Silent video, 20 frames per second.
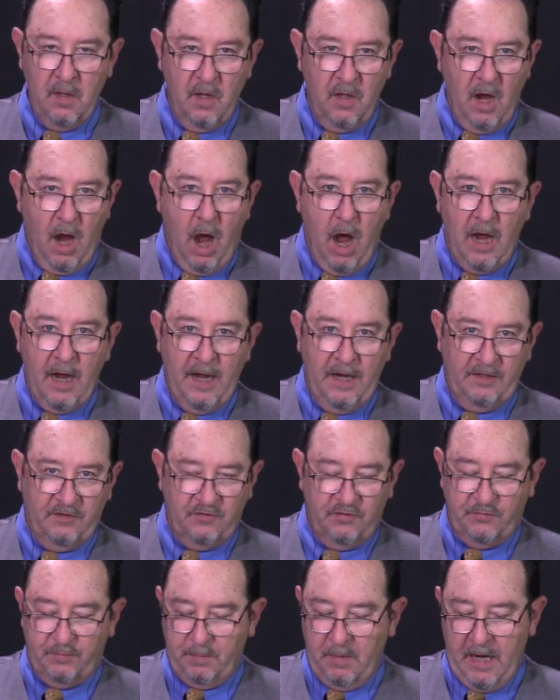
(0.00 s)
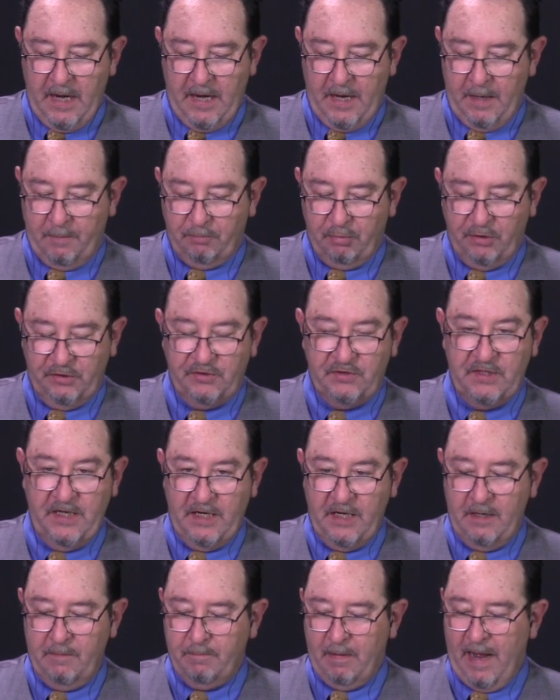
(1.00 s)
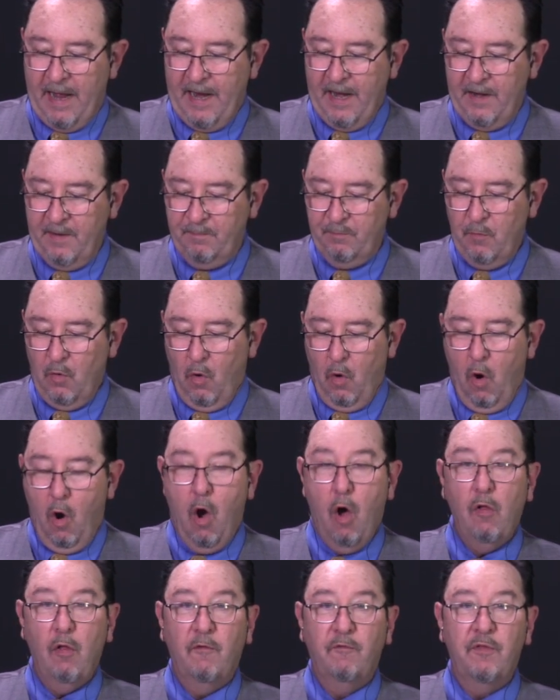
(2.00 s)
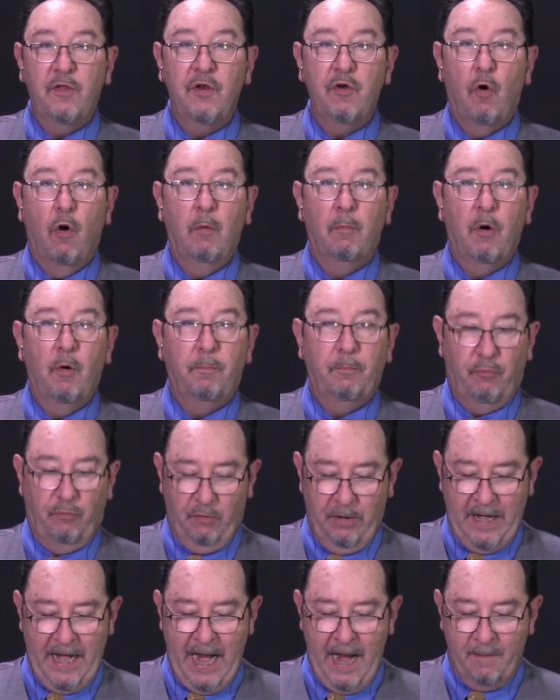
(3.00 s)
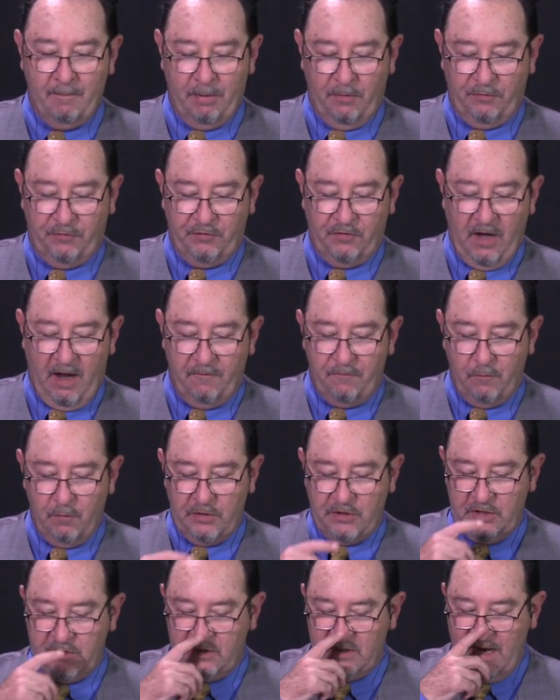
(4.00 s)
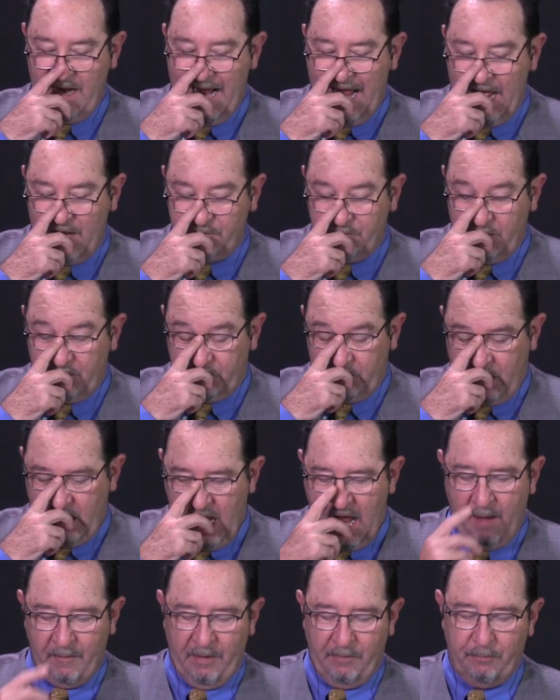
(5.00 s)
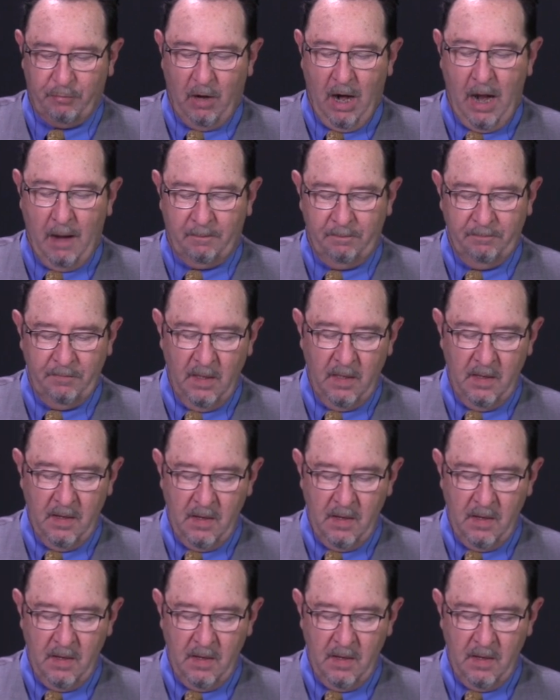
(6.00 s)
Uh, it's uh, preceded by all of the normal preamble stuff, which is that asthma is a common problem.